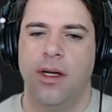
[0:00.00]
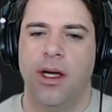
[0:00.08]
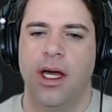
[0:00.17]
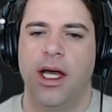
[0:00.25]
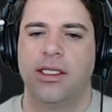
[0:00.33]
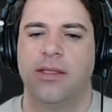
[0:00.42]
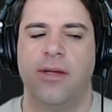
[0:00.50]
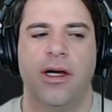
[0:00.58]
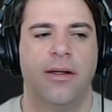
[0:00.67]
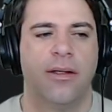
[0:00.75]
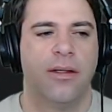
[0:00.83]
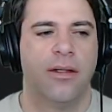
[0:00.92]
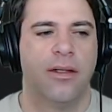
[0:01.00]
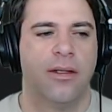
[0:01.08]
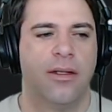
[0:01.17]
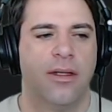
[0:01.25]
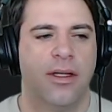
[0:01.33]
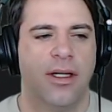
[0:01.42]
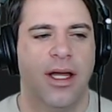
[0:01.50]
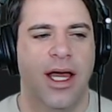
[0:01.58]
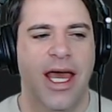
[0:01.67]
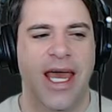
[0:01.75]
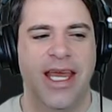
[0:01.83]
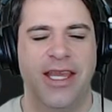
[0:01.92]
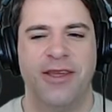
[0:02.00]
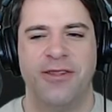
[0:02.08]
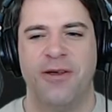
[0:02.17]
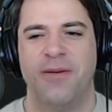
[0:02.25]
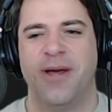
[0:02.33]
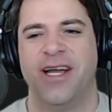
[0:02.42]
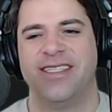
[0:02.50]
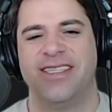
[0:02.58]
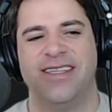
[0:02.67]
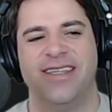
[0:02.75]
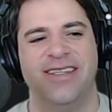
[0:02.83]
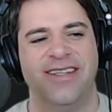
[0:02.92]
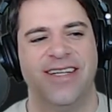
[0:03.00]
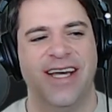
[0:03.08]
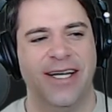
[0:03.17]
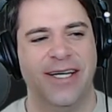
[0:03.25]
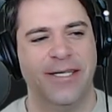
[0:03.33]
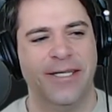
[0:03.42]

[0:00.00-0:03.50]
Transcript: I guess I'm not. I hate bots. Okay.